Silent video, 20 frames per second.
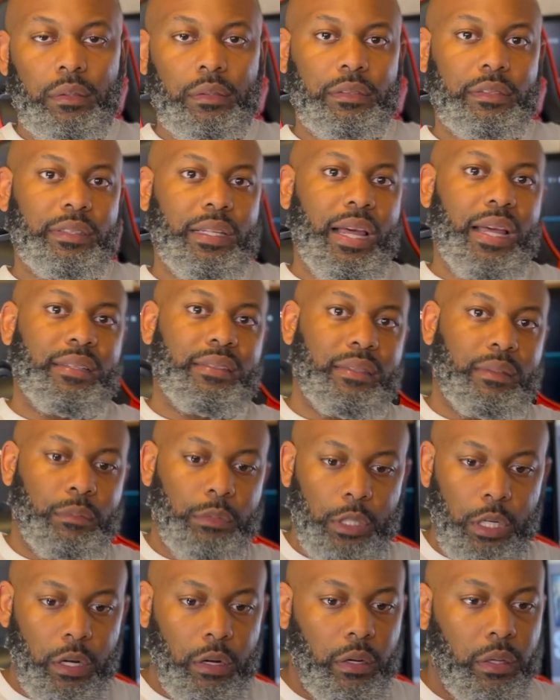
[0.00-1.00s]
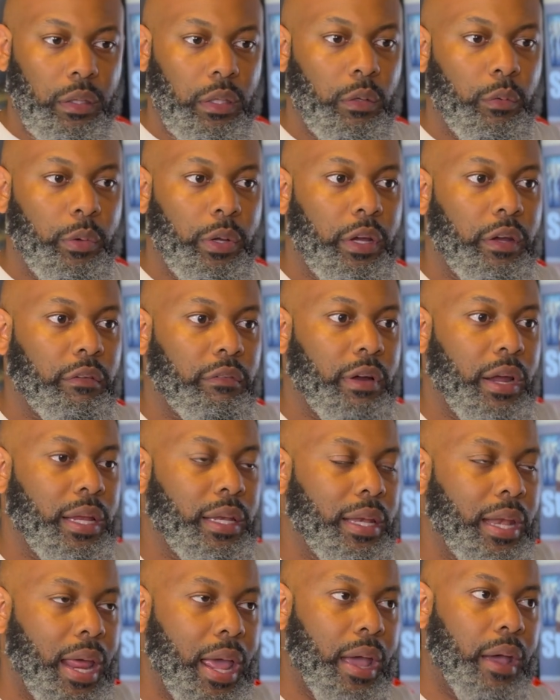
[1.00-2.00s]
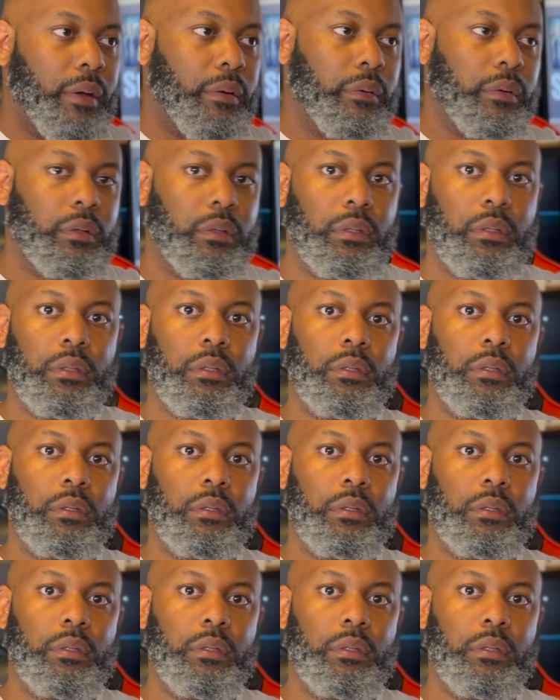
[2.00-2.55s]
Slides that I'm currently wearing right now,